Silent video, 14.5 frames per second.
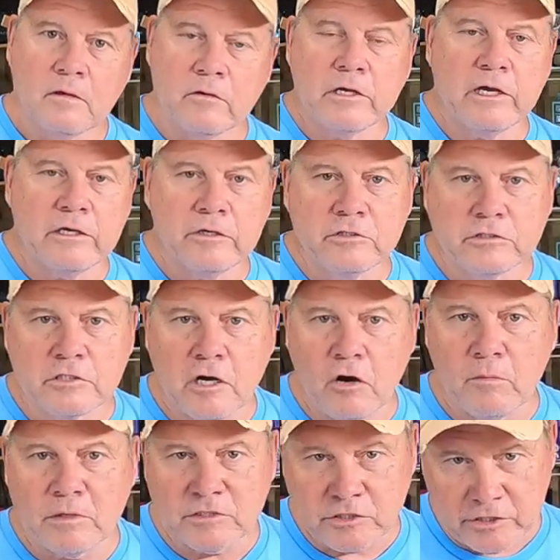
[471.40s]
Okay, you
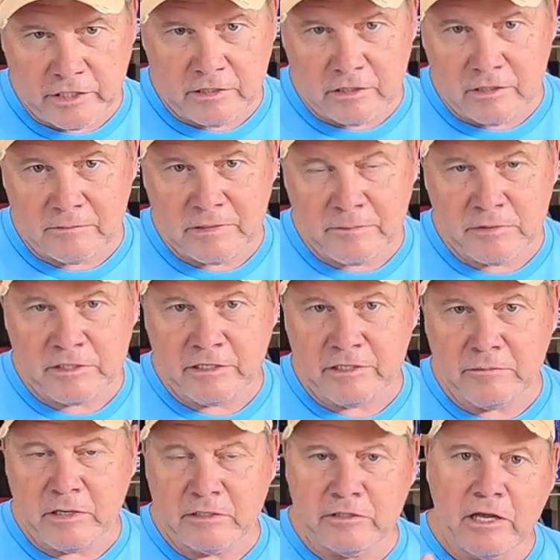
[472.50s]
saw my setup. Let me tell
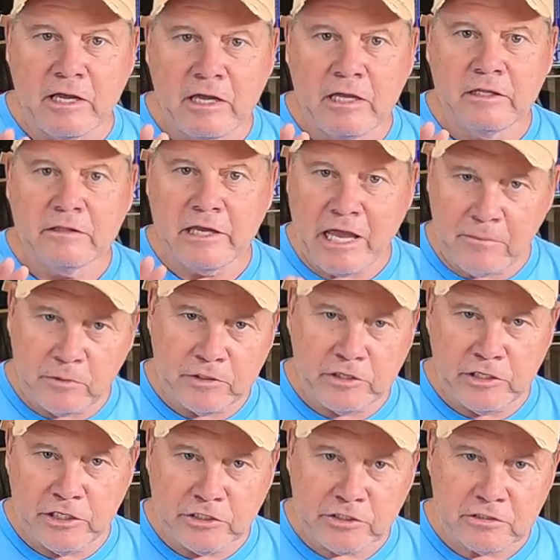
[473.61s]
you about that the
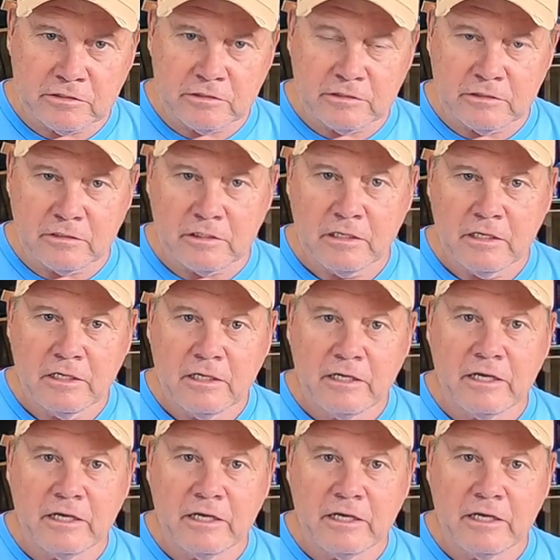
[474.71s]
application and